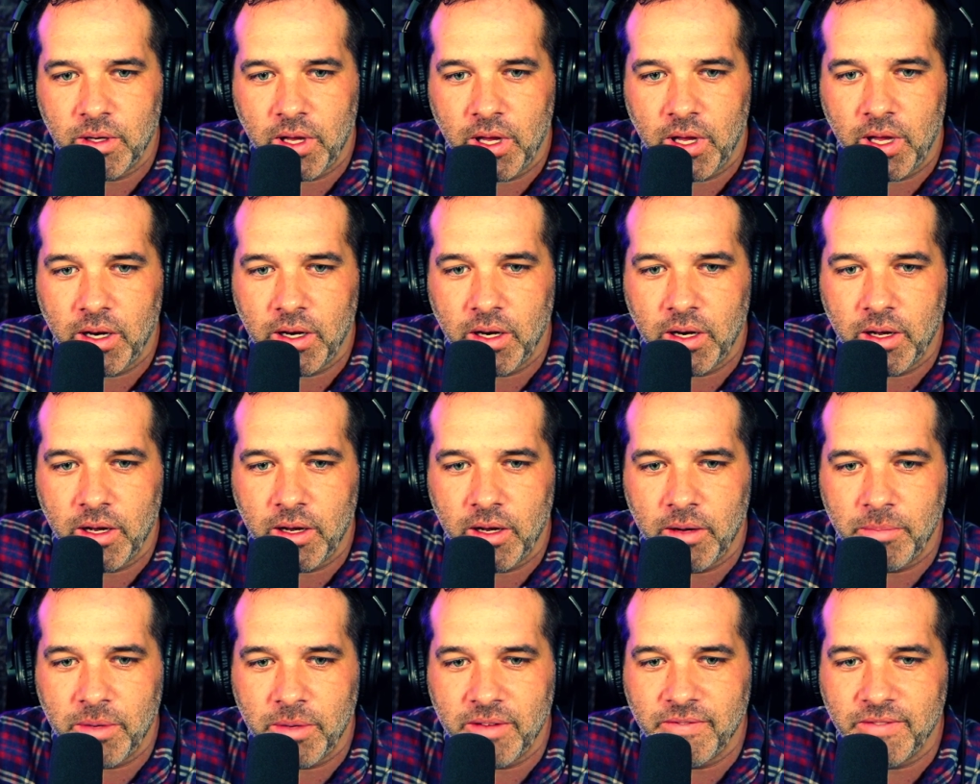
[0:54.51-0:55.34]
And
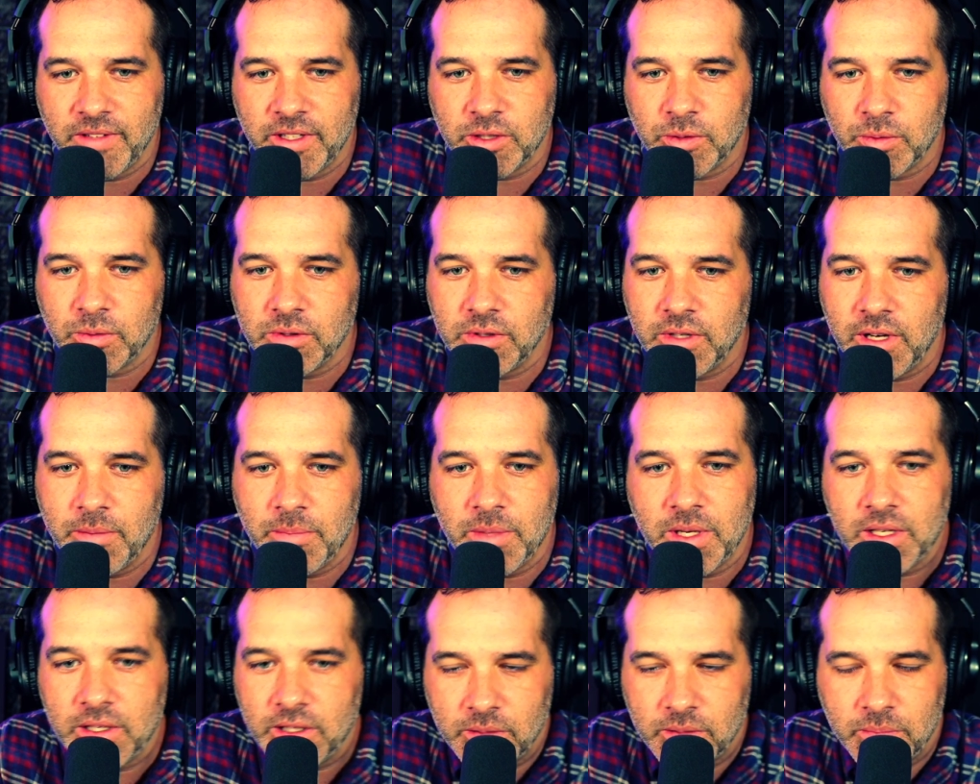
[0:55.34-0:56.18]
by visual, I
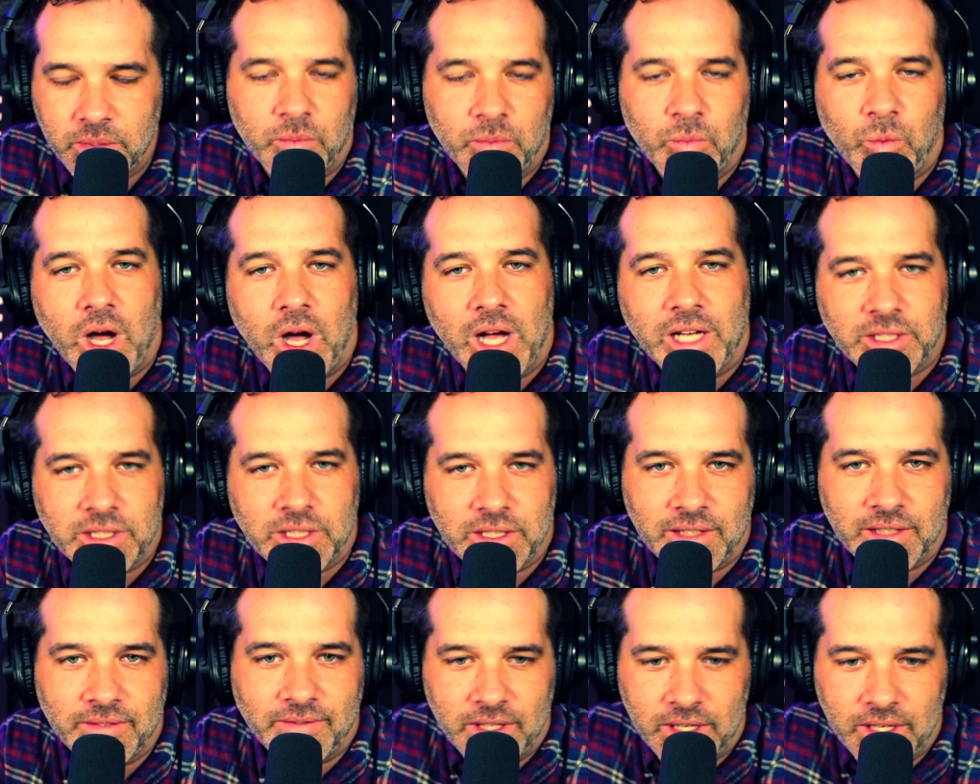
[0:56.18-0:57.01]
mean you'll be
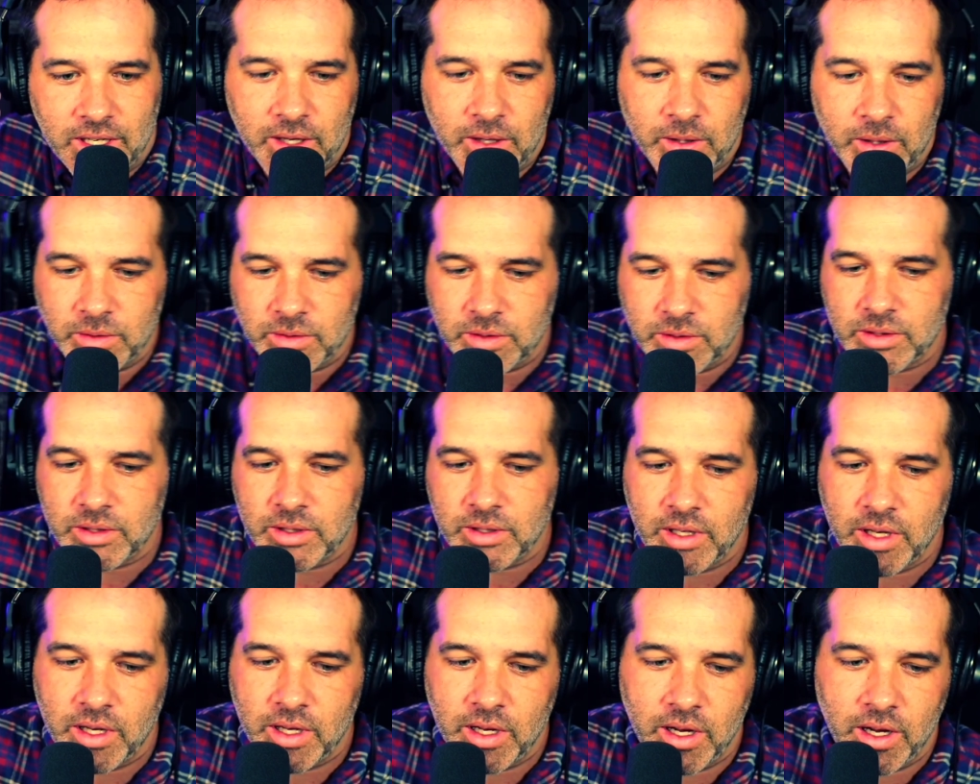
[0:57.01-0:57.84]
watching the videos
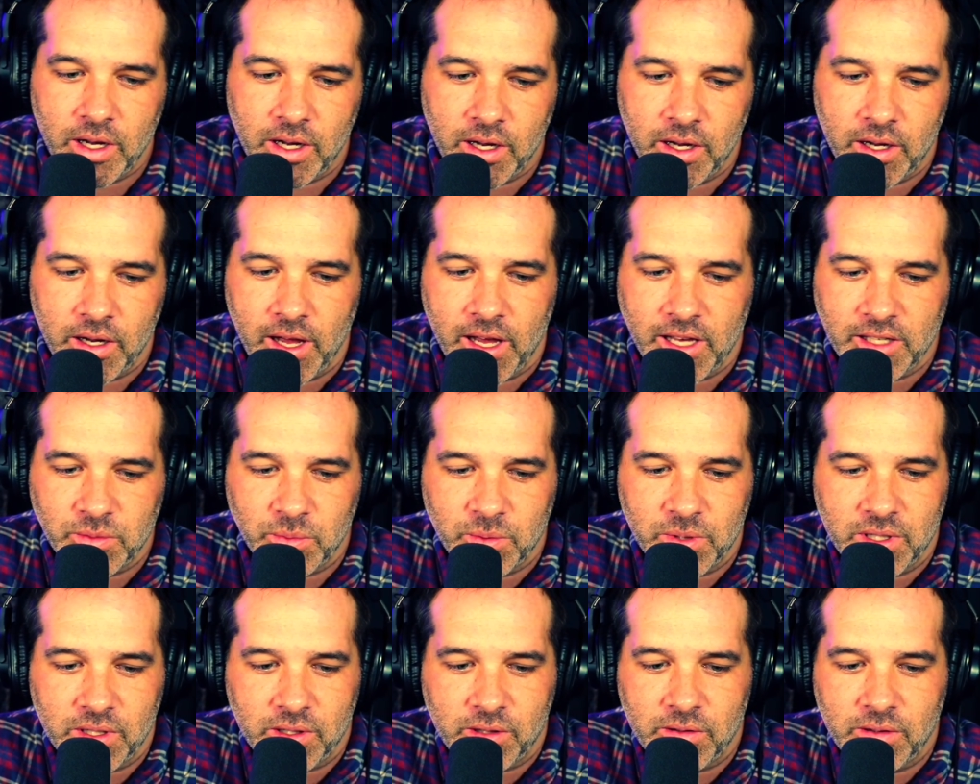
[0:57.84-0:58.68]
as
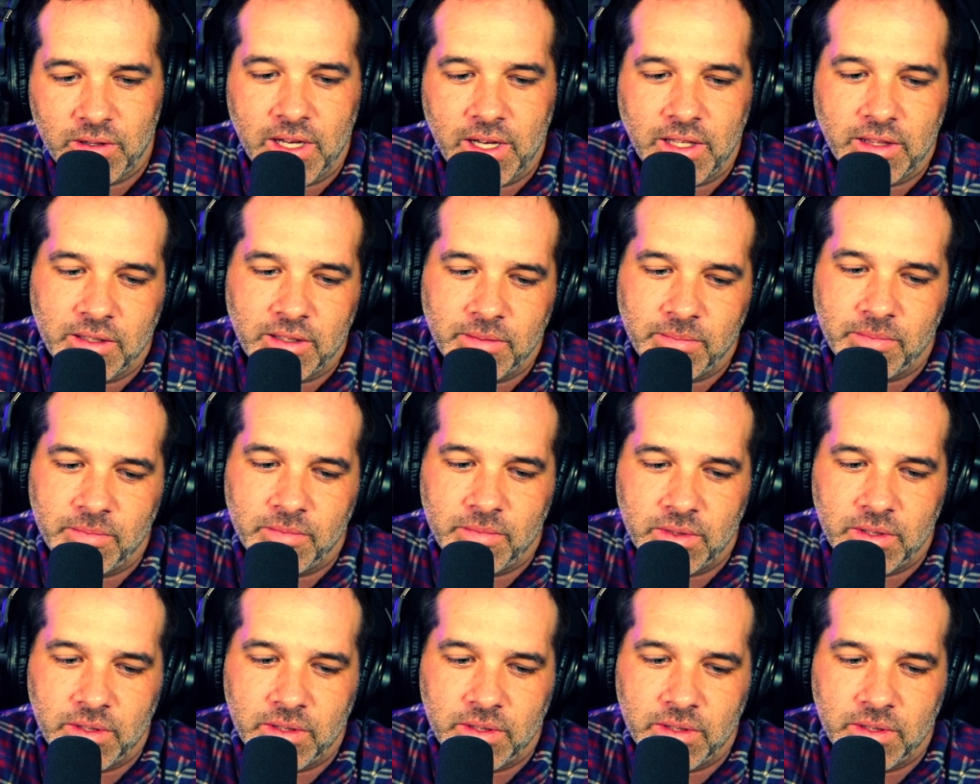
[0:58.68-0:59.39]
we create them.